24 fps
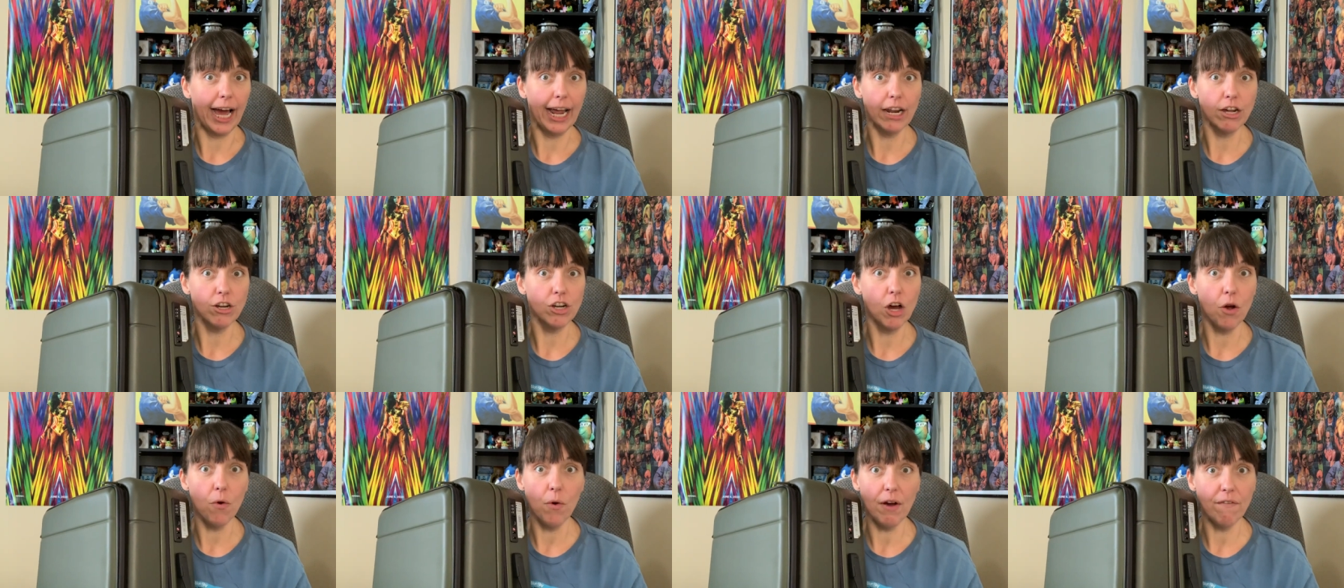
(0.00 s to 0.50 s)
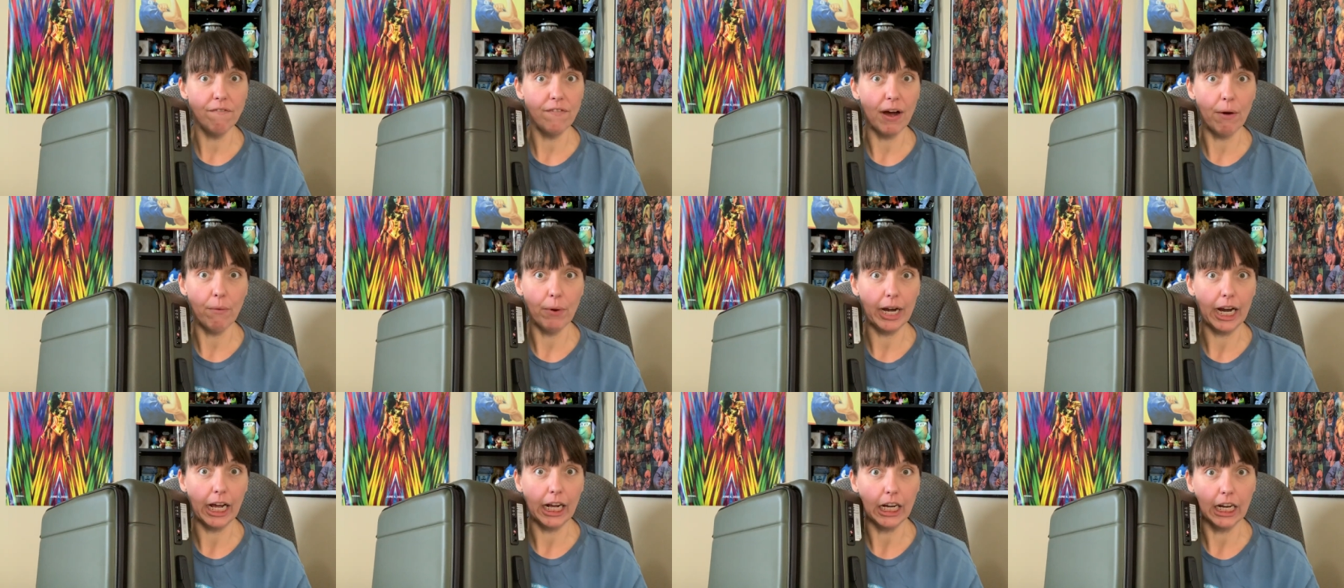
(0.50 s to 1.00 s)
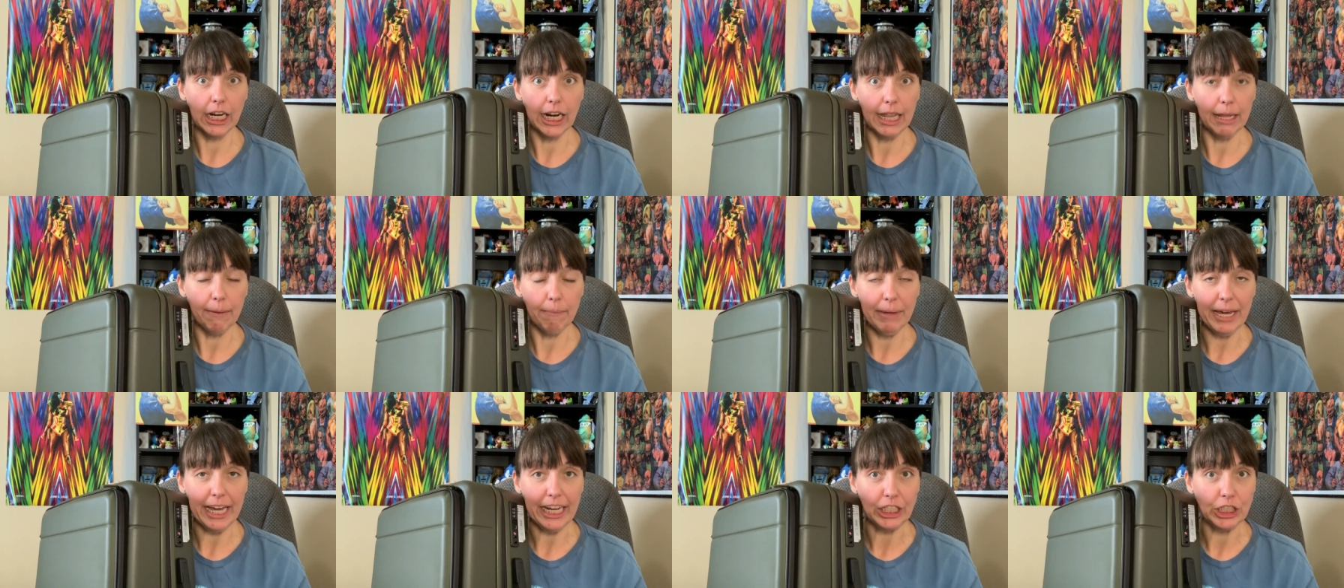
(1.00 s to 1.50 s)
I don't know if I want to go to
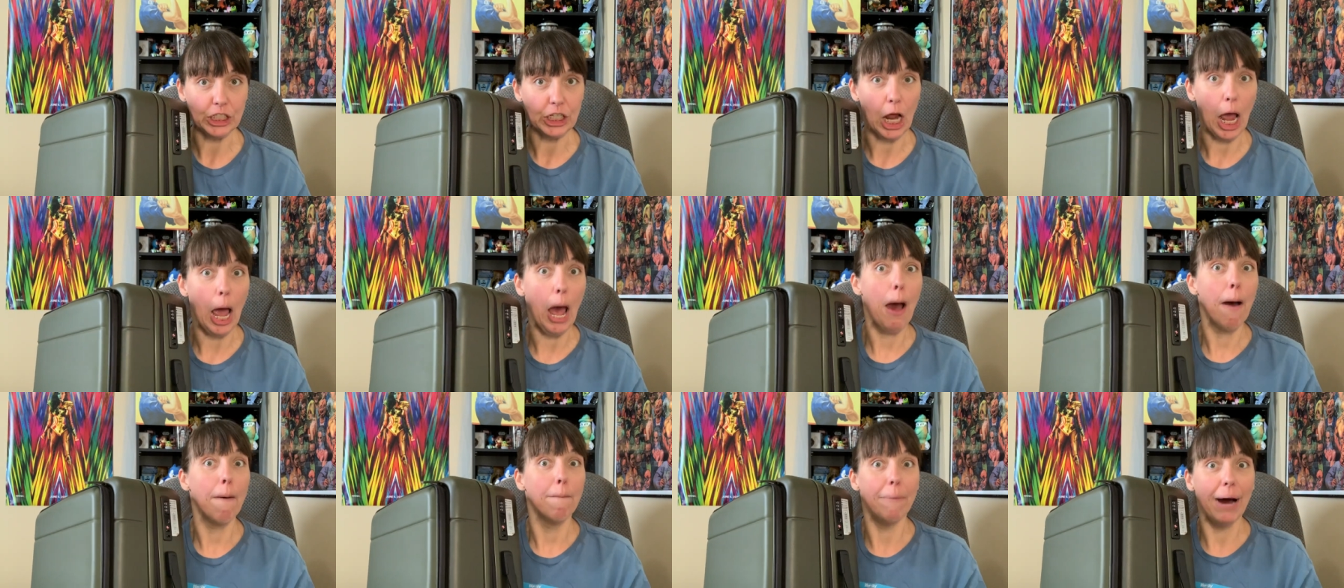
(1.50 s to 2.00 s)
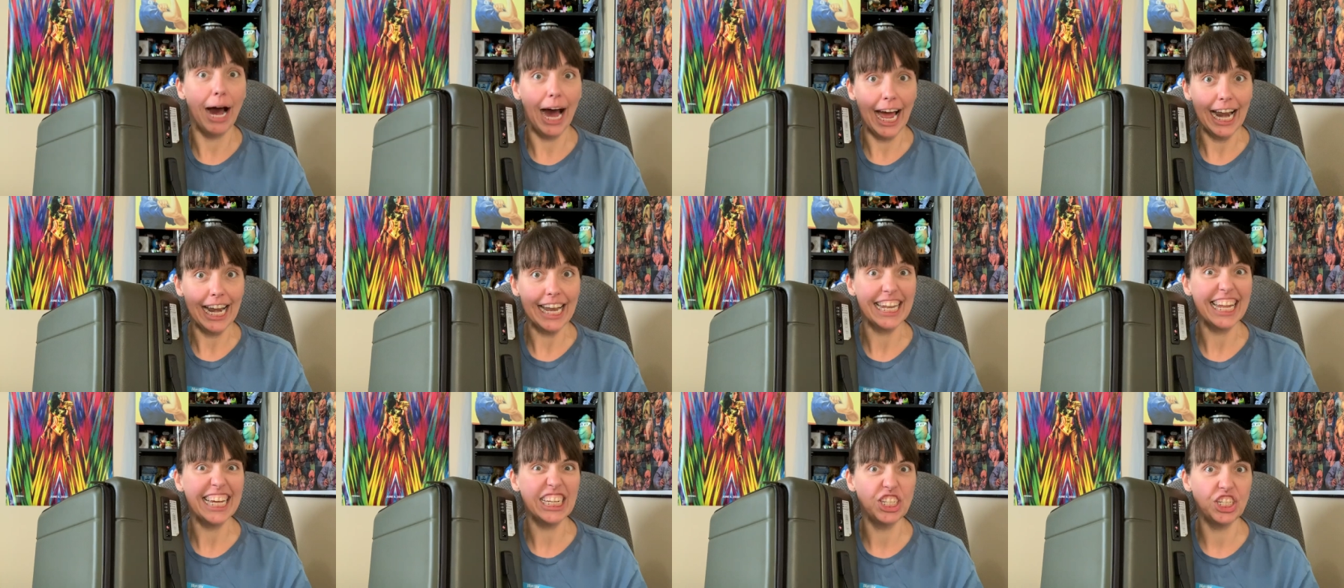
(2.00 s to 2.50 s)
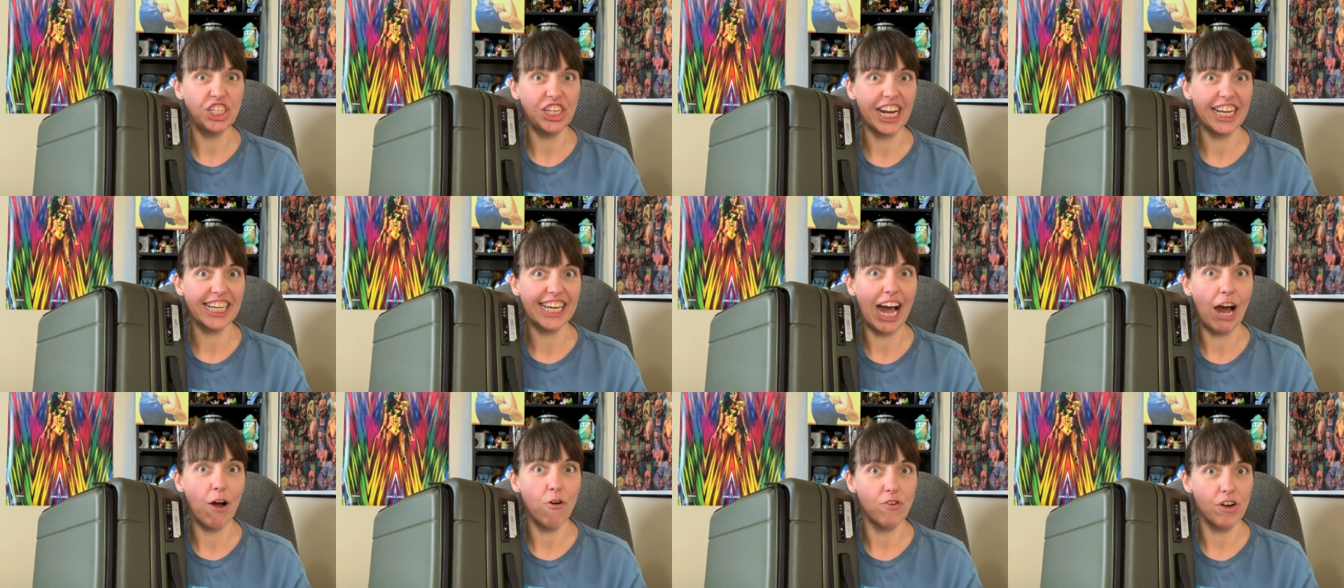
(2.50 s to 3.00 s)
the beach, but let's
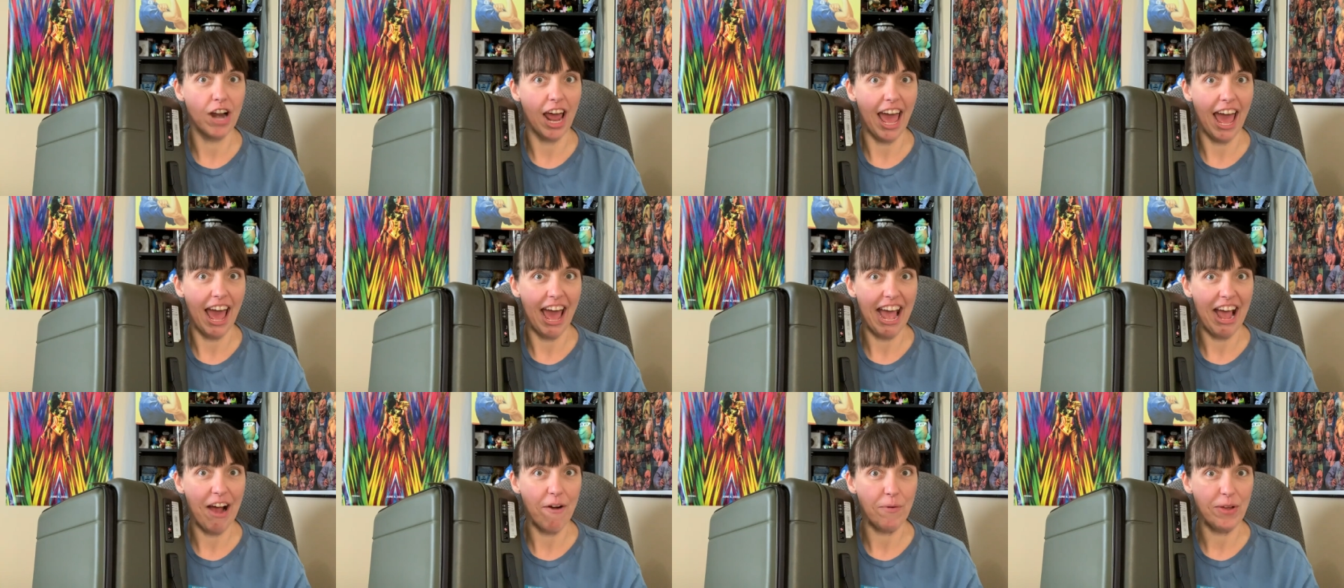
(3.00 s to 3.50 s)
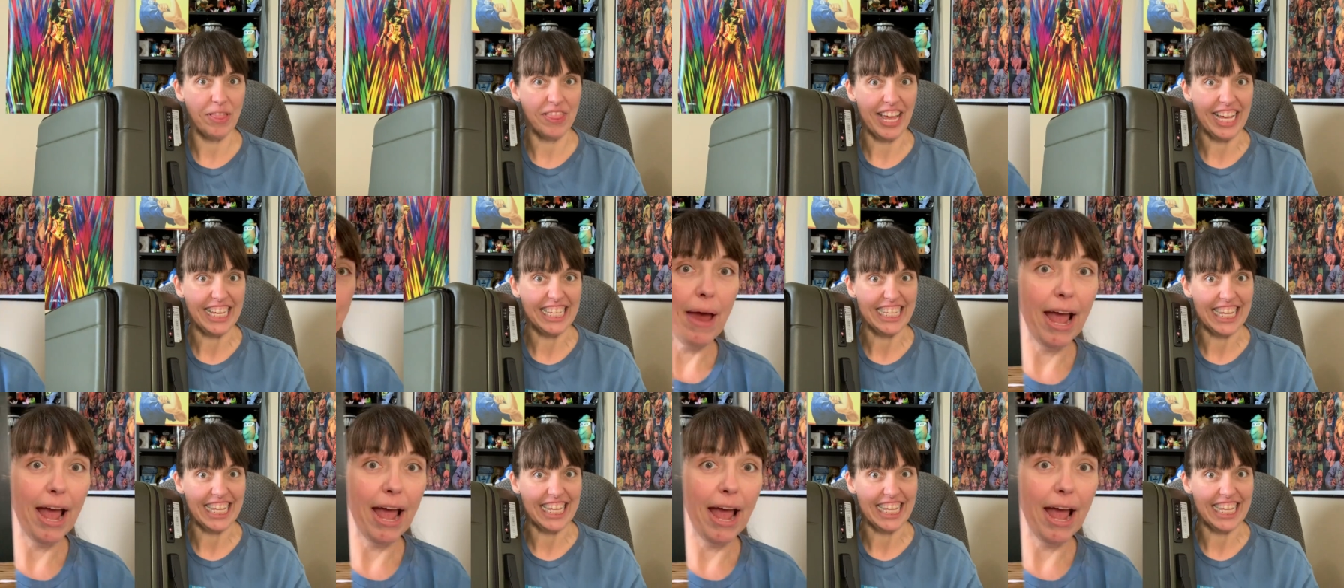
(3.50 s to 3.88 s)
check out what they say.